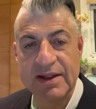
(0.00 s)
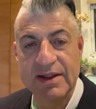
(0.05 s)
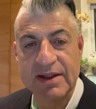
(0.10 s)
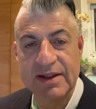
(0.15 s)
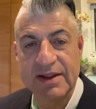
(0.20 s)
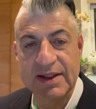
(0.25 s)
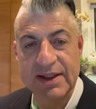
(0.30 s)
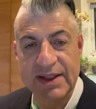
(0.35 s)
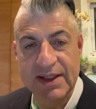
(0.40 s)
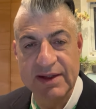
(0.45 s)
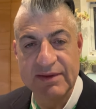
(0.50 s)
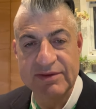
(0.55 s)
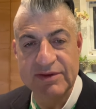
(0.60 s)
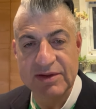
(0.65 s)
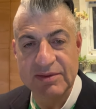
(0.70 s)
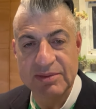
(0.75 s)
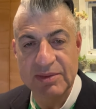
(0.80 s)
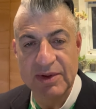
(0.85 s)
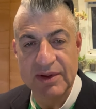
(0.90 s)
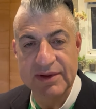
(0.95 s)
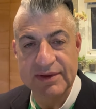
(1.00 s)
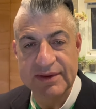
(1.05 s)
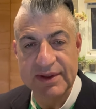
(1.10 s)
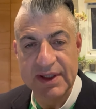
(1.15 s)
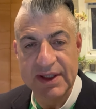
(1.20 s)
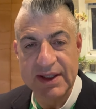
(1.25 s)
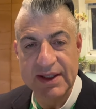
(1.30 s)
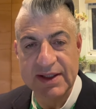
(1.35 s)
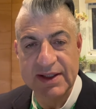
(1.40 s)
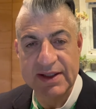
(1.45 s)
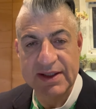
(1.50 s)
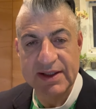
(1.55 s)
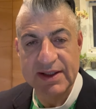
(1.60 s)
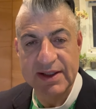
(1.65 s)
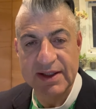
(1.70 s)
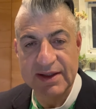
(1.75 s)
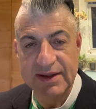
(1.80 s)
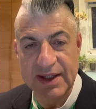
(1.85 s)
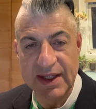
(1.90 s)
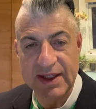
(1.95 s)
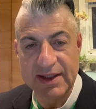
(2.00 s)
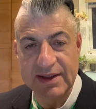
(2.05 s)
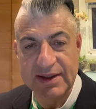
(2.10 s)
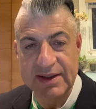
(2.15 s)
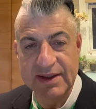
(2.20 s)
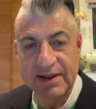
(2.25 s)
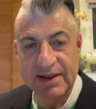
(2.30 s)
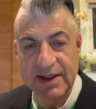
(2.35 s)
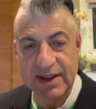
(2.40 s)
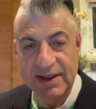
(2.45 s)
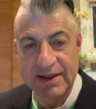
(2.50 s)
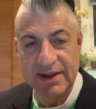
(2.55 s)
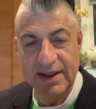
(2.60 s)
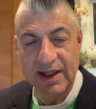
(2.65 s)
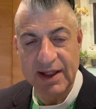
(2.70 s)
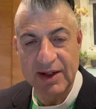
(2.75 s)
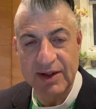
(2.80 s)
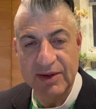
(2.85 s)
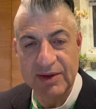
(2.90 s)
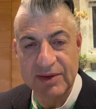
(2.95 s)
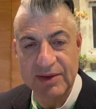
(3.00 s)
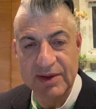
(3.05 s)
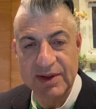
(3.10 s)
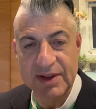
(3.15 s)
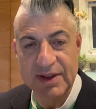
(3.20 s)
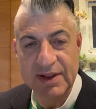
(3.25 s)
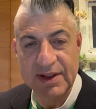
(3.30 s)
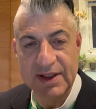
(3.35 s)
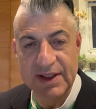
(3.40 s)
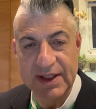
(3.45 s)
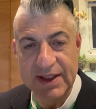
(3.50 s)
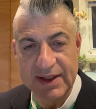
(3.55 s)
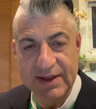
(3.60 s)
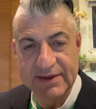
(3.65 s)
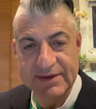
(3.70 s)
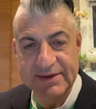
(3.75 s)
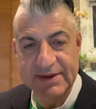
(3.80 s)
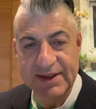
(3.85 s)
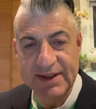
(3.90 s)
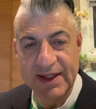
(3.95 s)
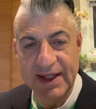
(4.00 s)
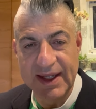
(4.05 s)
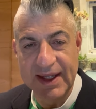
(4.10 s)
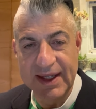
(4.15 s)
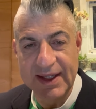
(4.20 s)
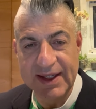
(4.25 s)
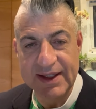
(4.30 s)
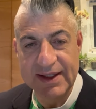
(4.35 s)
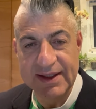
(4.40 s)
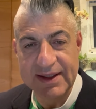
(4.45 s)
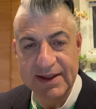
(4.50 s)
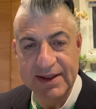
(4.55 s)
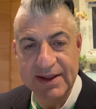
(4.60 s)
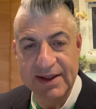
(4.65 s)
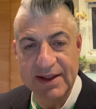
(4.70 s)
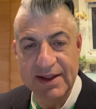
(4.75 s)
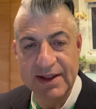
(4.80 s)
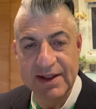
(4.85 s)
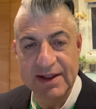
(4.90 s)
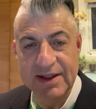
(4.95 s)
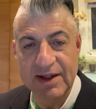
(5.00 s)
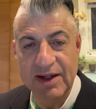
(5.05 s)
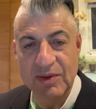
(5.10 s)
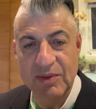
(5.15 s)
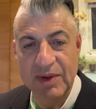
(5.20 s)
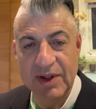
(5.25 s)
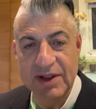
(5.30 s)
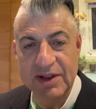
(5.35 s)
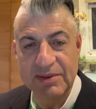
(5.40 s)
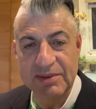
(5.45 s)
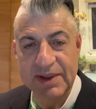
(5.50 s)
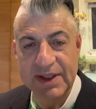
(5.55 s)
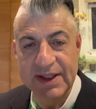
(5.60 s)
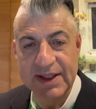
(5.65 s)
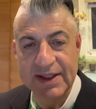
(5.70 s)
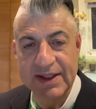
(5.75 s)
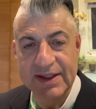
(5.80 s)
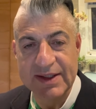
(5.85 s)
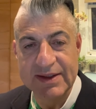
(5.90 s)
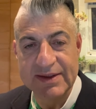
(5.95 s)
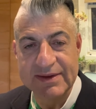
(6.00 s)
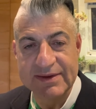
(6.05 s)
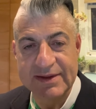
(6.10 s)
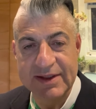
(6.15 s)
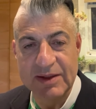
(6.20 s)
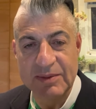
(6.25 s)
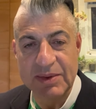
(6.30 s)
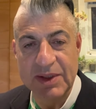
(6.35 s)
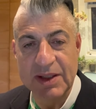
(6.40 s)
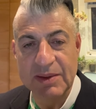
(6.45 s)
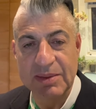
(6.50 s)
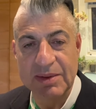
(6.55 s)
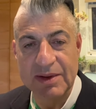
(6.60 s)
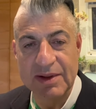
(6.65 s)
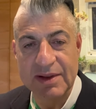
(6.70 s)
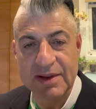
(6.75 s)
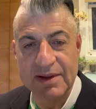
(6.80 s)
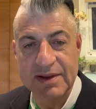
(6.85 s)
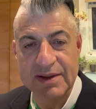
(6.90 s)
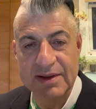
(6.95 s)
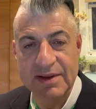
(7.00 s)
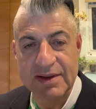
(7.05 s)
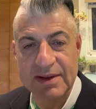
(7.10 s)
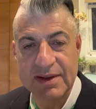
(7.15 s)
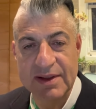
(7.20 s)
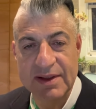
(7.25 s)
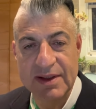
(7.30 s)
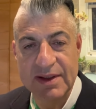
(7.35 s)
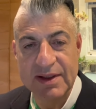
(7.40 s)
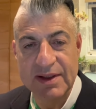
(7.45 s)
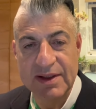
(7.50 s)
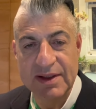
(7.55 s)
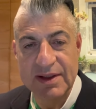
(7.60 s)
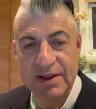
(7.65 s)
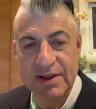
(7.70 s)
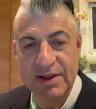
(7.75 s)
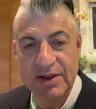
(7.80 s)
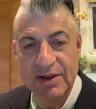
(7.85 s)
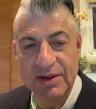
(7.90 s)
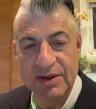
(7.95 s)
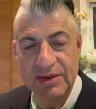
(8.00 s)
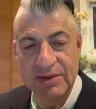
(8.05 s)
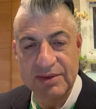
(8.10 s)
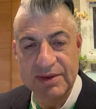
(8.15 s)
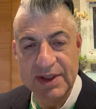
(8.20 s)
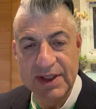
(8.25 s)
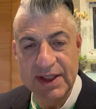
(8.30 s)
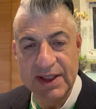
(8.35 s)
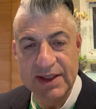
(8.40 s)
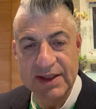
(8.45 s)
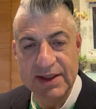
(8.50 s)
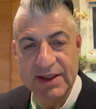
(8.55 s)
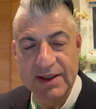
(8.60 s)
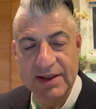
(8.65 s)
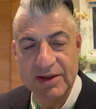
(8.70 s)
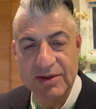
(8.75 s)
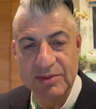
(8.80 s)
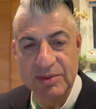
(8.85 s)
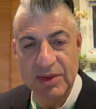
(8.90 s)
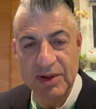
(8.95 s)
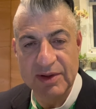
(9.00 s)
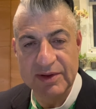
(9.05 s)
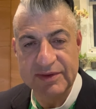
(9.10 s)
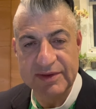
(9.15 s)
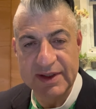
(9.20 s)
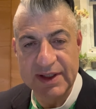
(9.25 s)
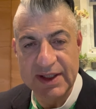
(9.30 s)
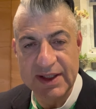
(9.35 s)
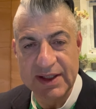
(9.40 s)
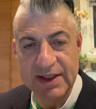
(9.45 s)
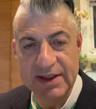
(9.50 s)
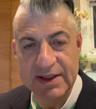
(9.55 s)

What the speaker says: the gift of mercy then and now is today. God, where do we see people who need mercy